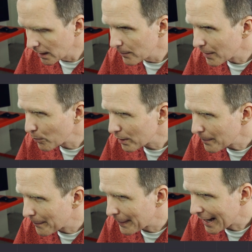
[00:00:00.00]
And we're gonna
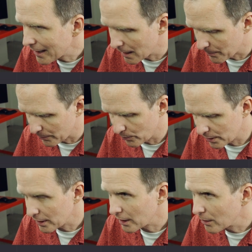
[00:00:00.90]
back up. We're
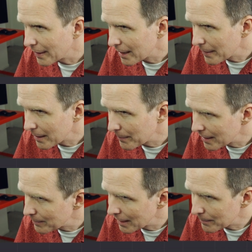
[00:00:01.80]
gonna go
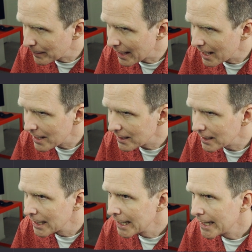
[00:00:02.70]
back
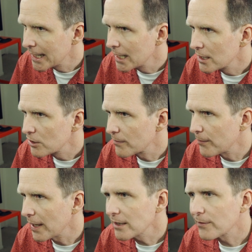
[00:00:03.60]
to
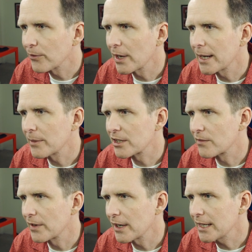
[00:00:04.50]
find a frame that's
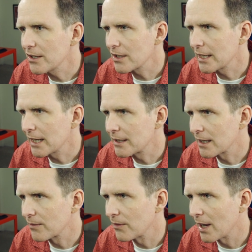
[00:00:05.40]
very easily
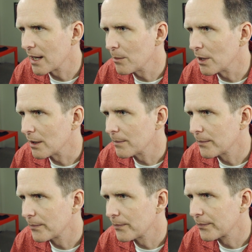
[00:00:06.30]
identifiable.
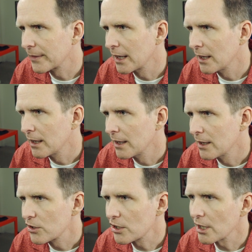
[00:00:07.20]

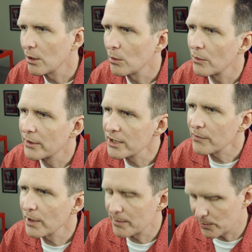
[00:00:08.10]
So this
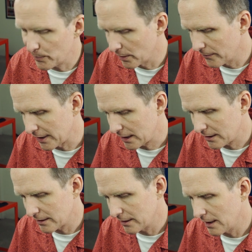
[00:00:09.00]
frame is
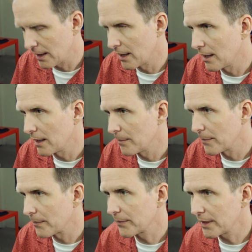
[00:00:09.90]
perfect.
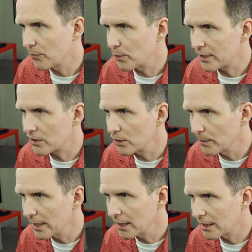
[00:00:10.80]
If we zoom
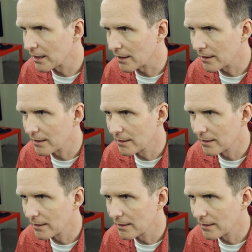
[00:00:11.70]
in here